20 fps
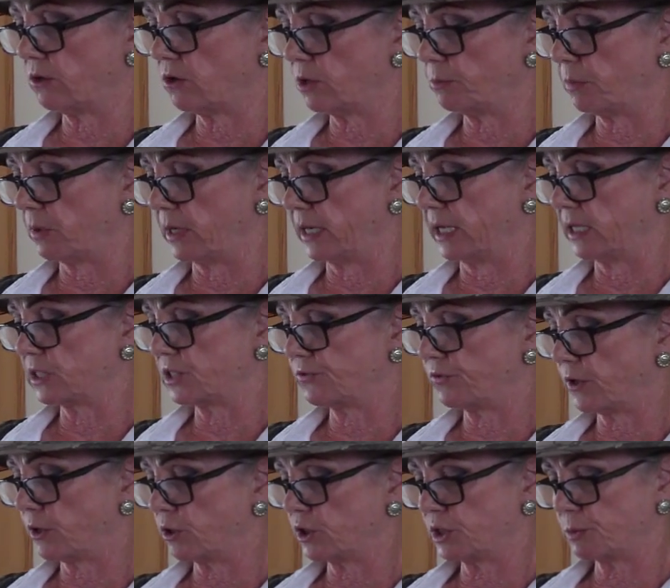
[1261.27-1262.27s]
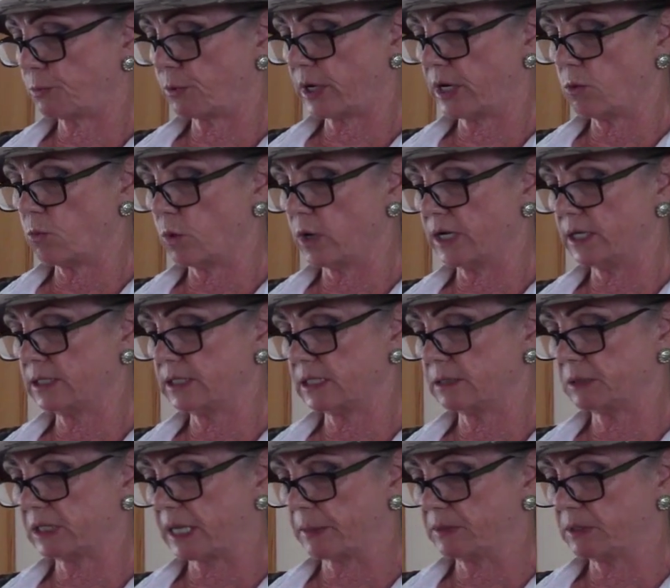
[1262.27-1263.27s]
on plants. First, spray one
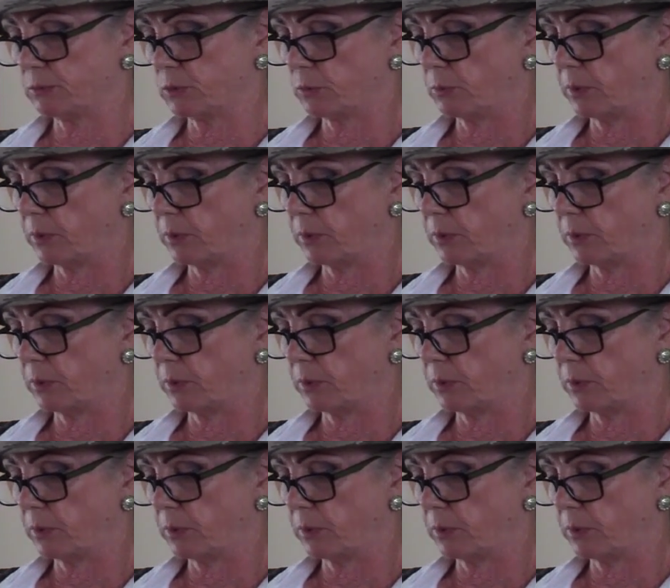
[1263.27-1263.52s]
susceptible